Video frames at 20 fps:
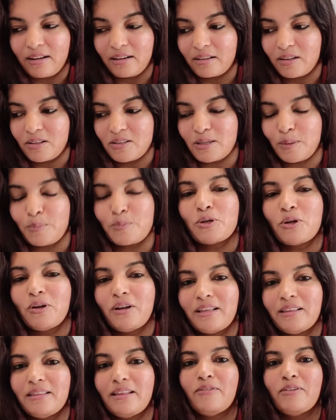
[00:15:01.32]

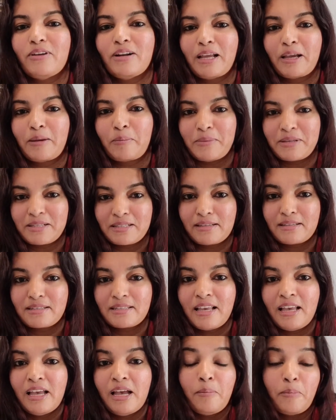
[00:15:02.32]
conceptually there were like misses,
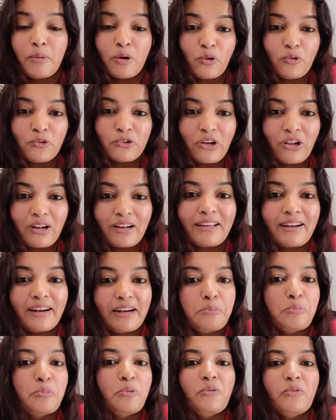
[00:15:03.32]
but overall
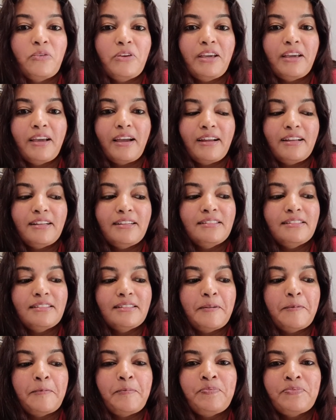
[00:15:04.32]
great movie,
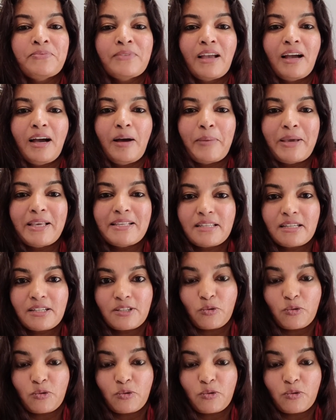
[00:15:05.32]
and amazing